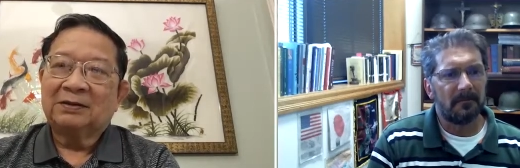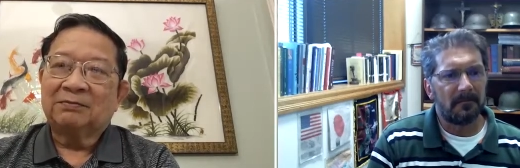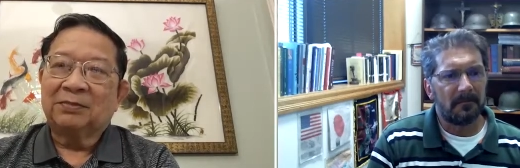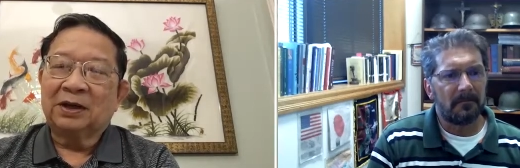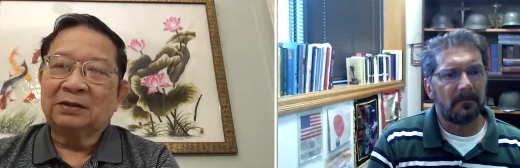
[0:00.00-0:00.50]

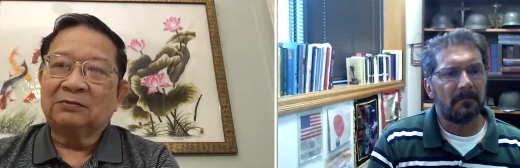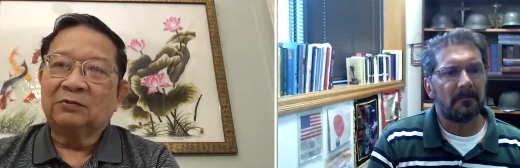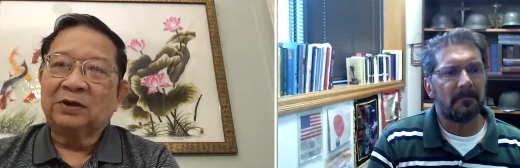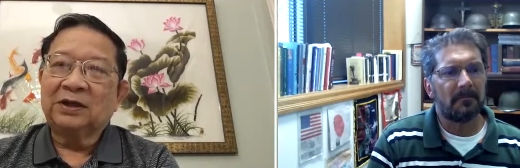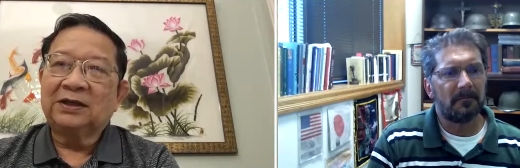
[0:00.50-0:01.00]
Speaker 1: but
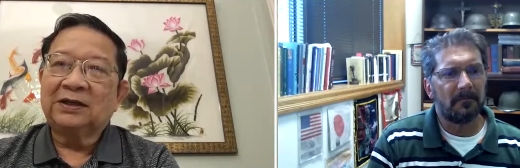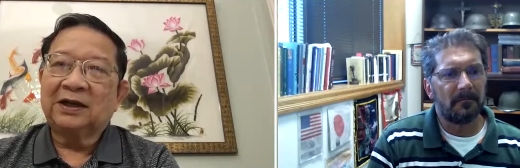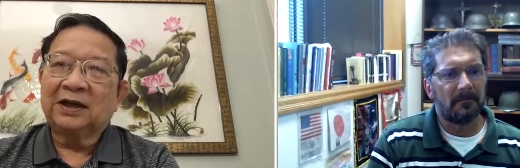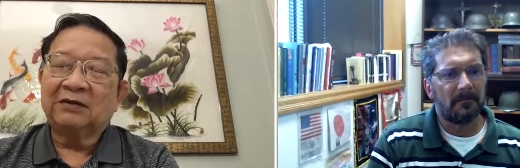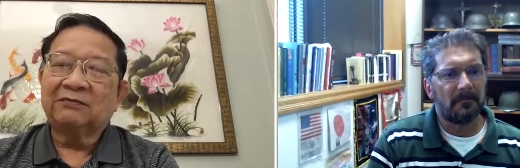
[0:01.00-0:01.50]
we
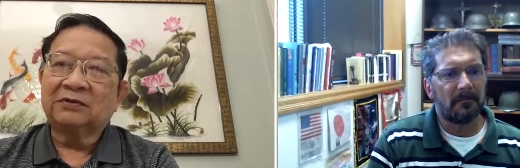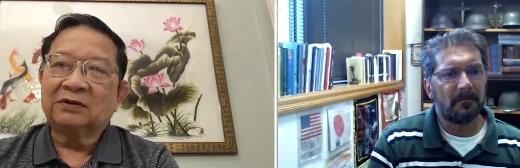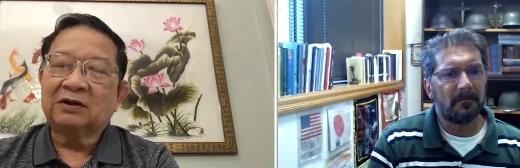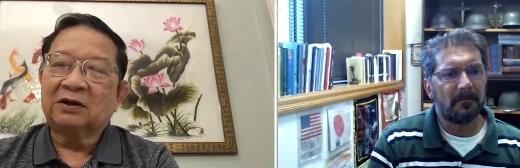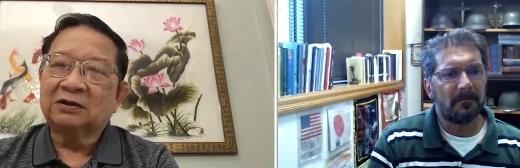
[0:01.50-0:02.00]
never
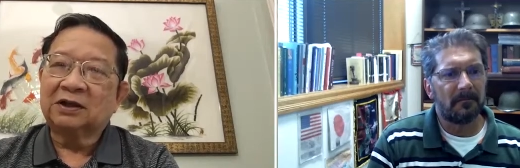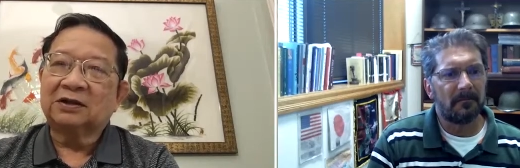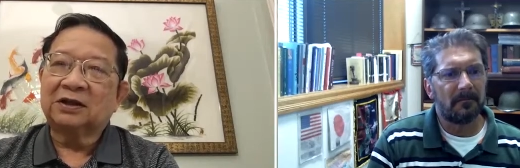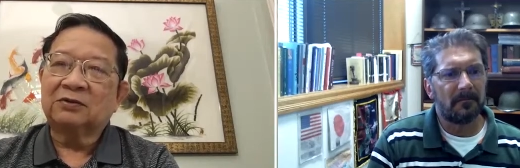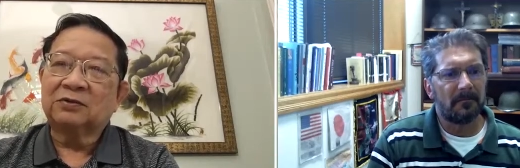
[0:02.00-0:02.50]
thought
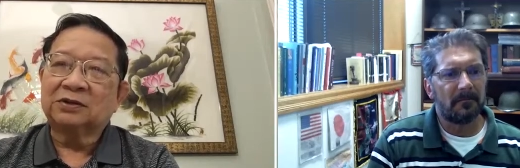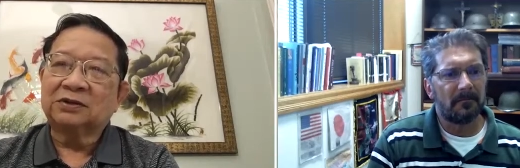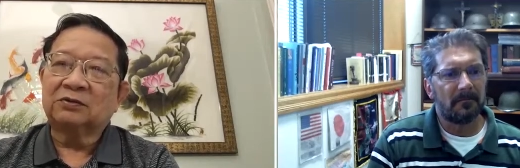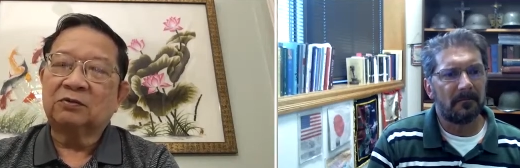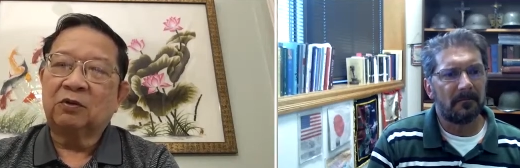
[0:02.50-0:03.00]
that there
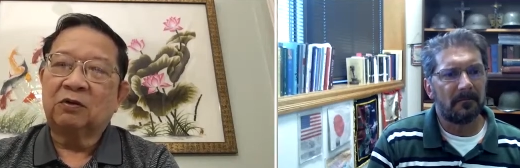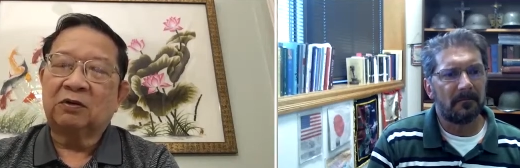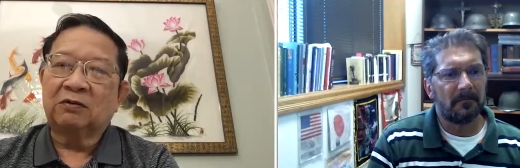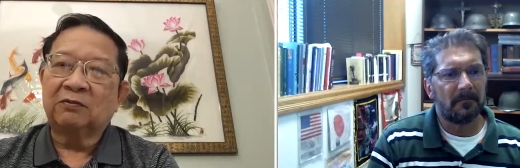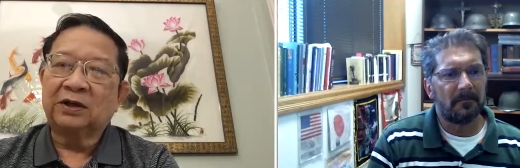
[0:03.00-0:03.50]
was a
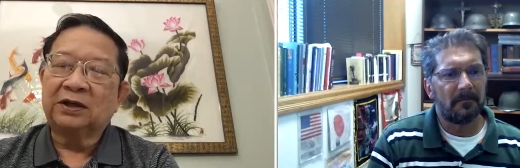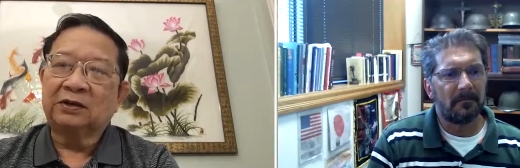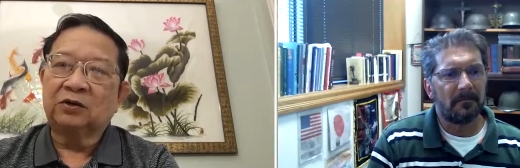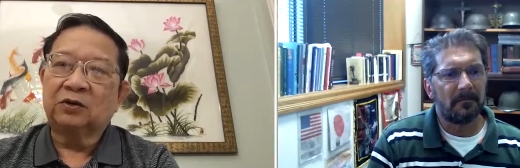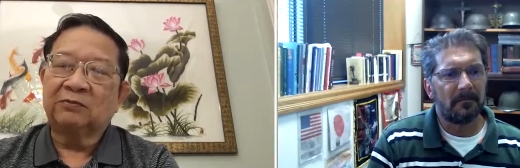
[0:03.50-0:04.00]
war.
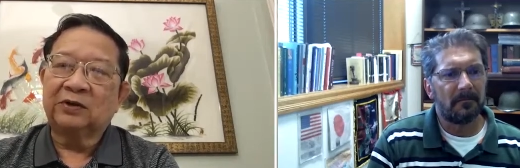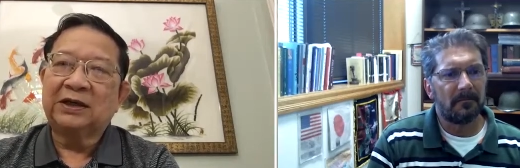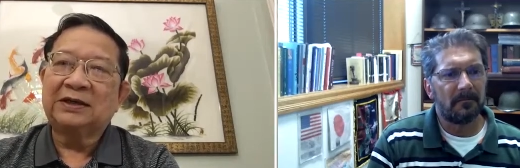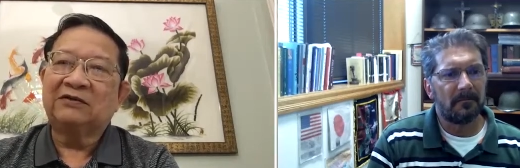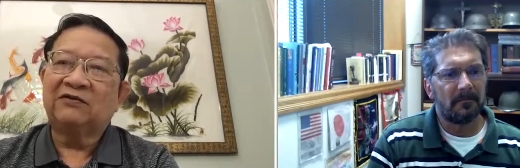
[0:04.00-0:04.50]
We could, we
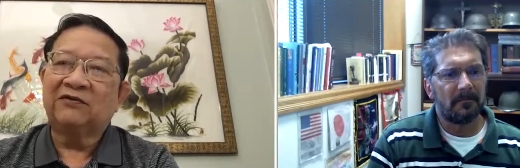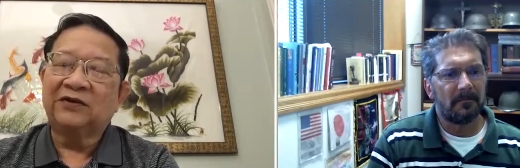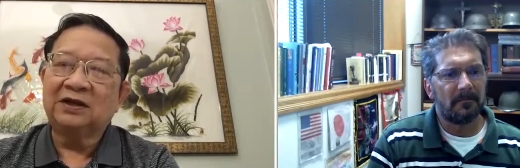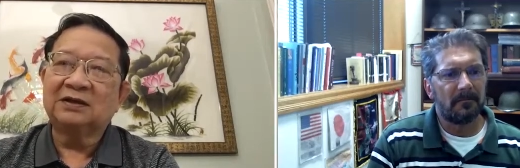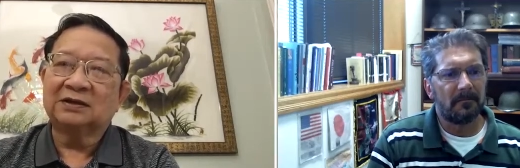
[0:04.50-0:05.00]
didn't
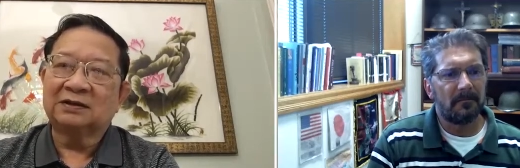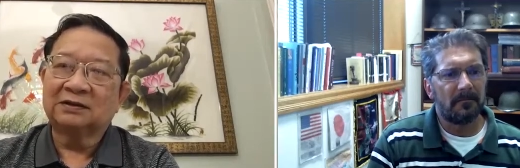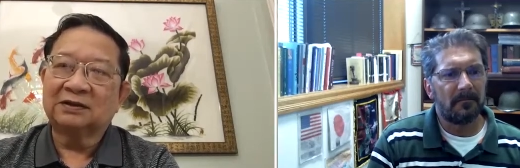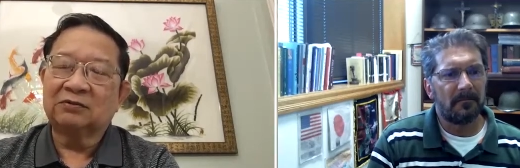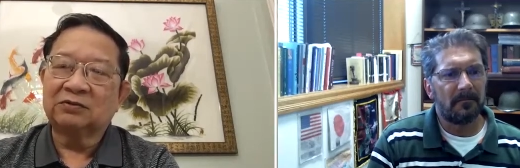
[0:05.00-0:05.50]
feel
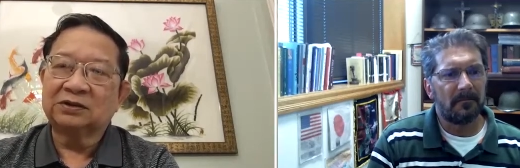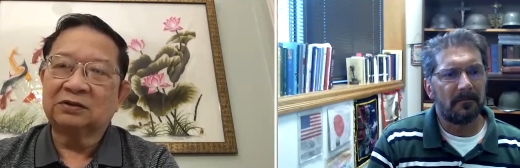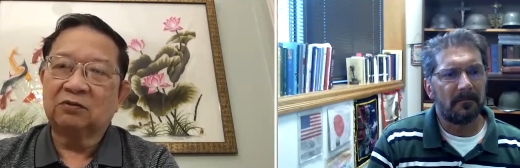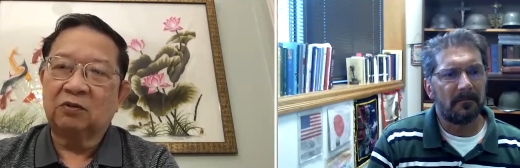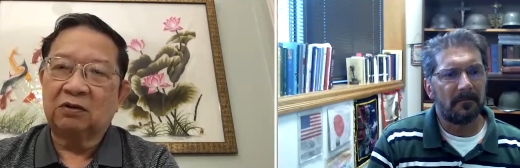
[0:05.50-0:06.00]
there was
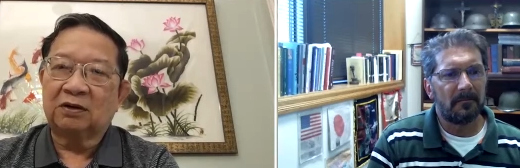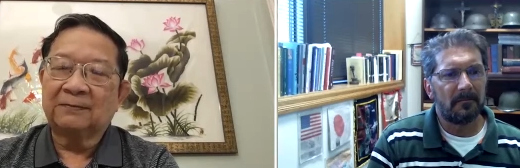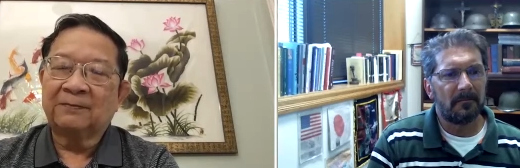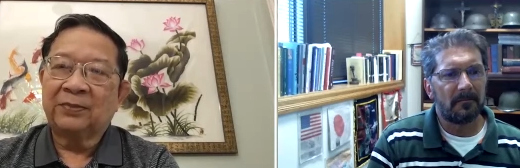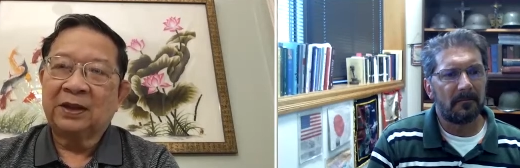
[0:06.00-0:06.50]
a war.
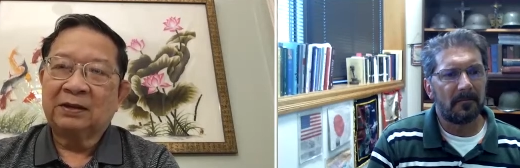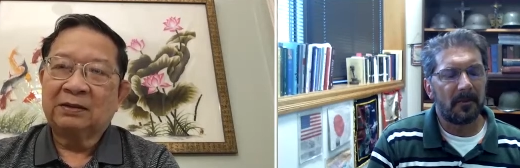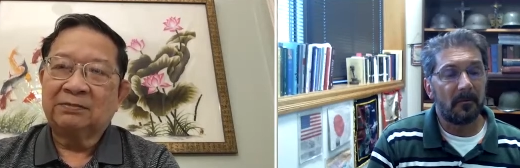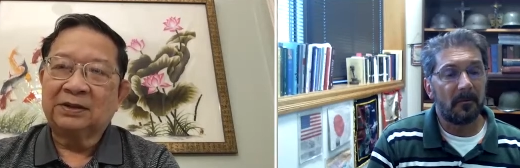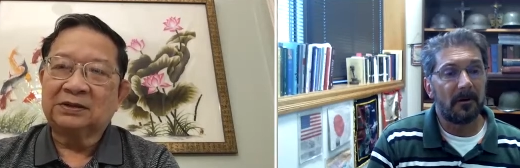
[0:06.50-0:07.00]

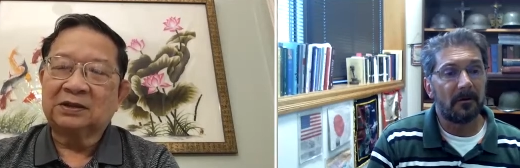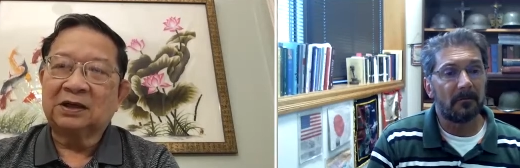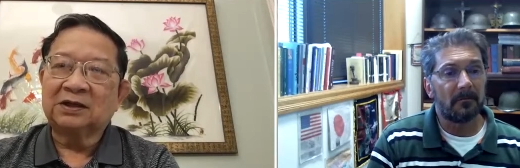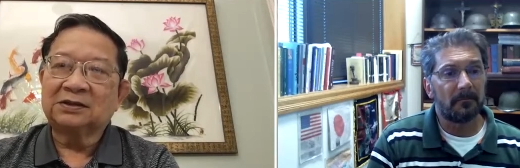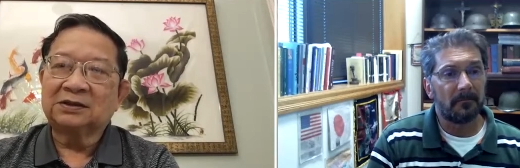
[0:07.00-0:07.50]

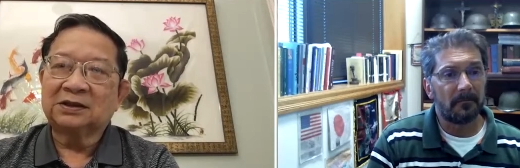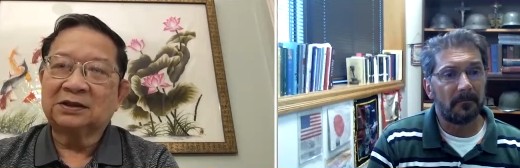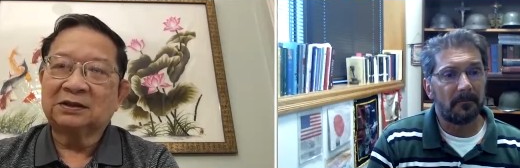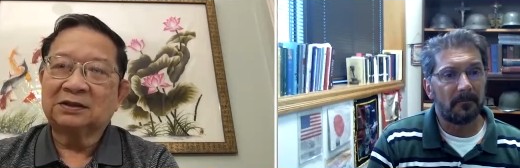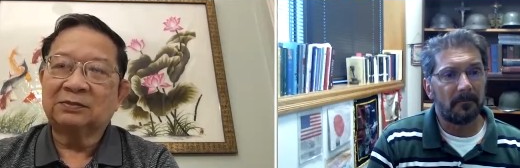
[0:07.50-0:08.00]
Besides,
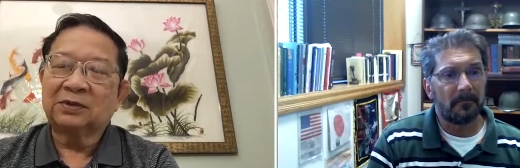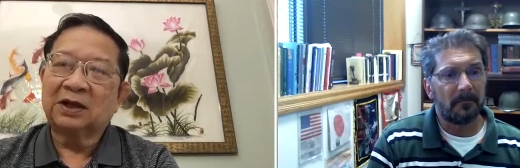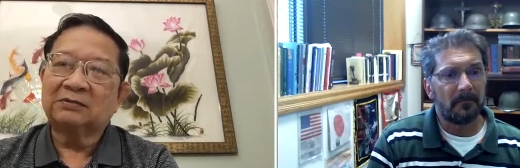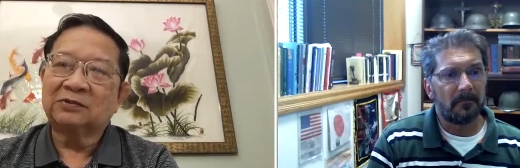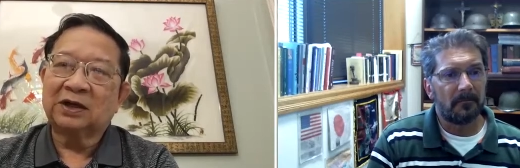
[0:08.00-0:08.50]

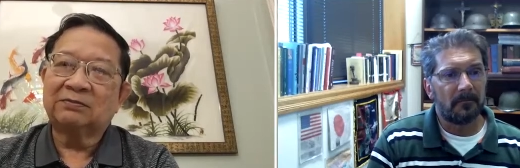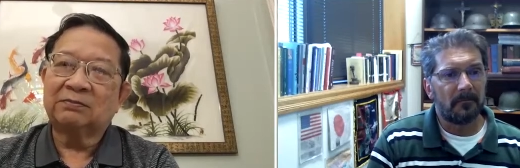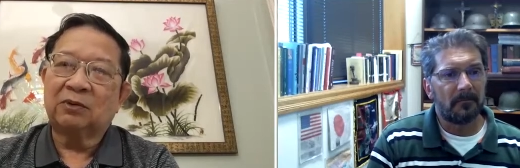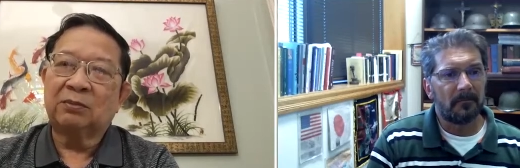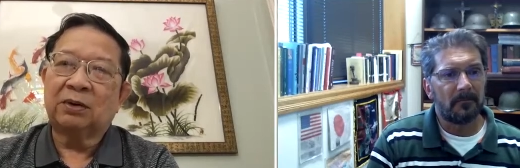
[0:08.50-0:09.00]
sometimes we have
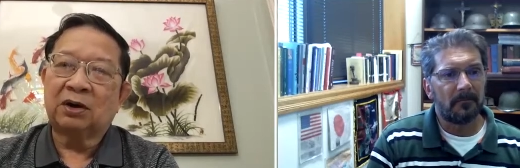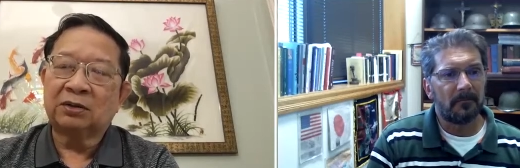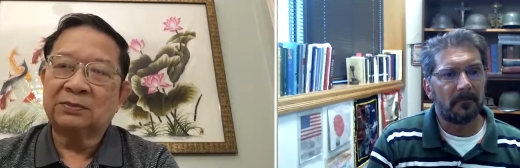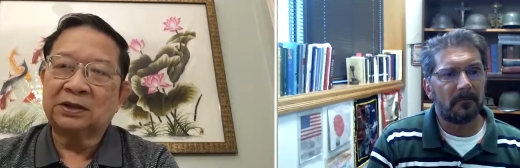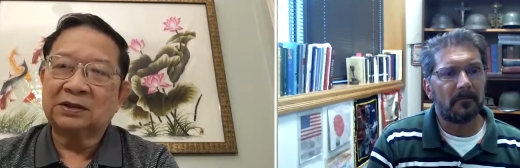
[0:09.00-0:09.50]

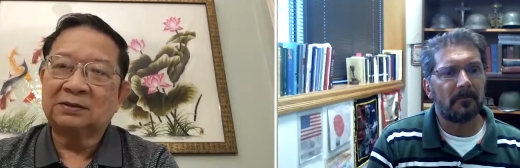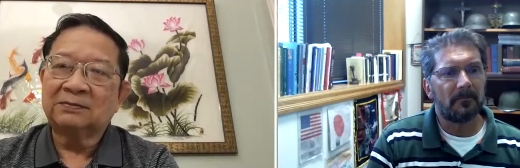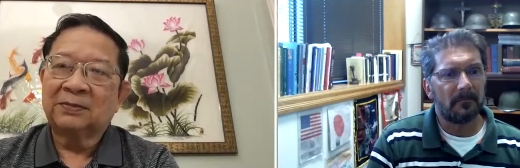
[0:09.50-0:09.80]
bombardment.